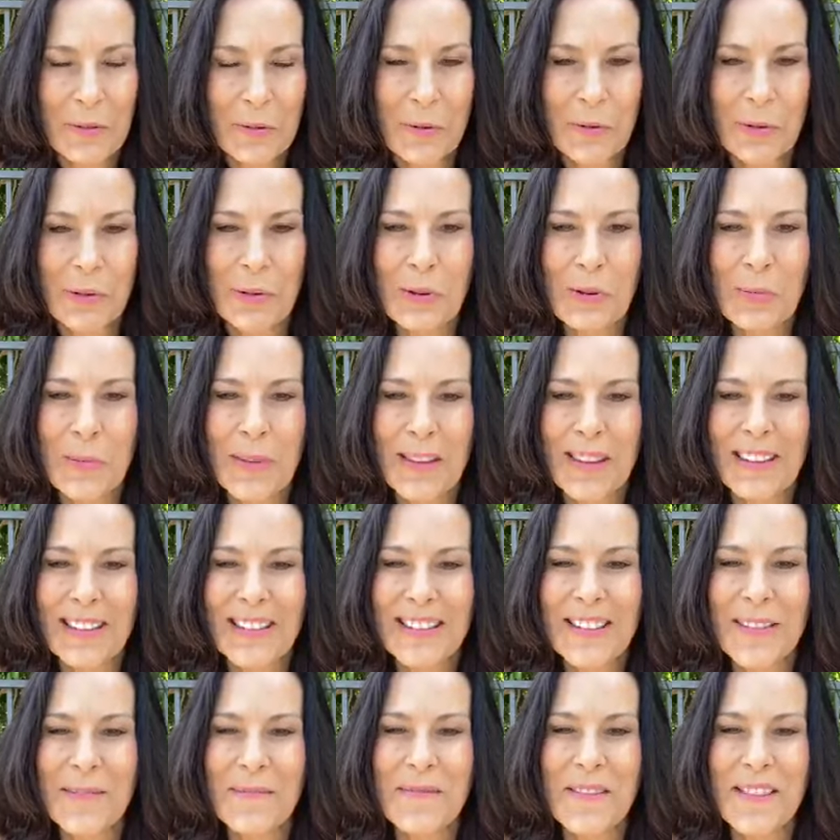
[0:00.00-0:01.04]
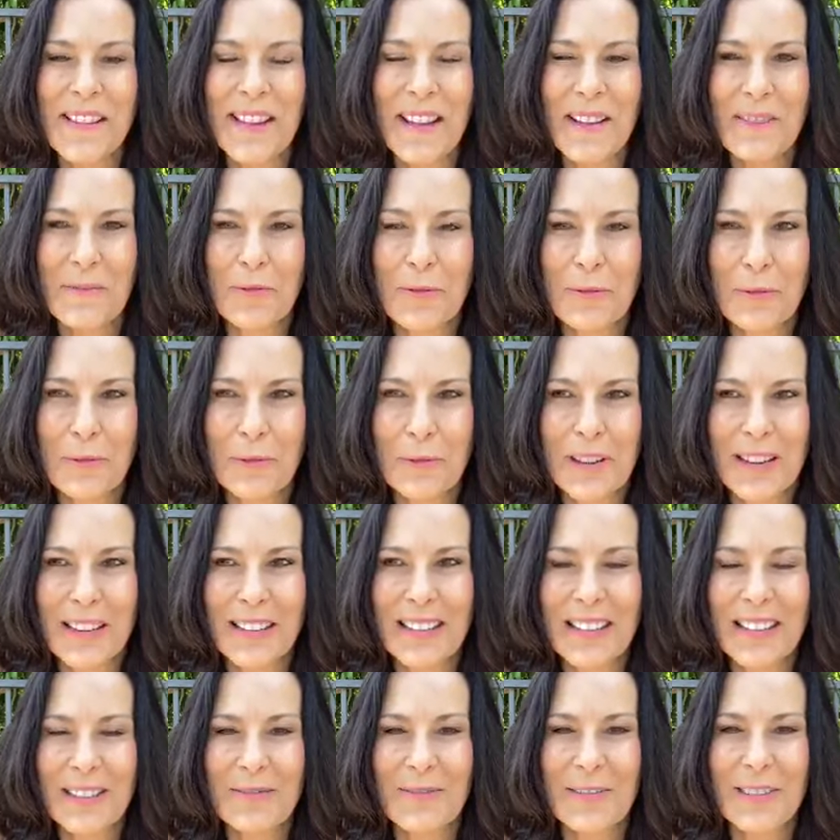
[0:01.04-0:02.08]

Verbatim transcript: Hula hooping is something I really,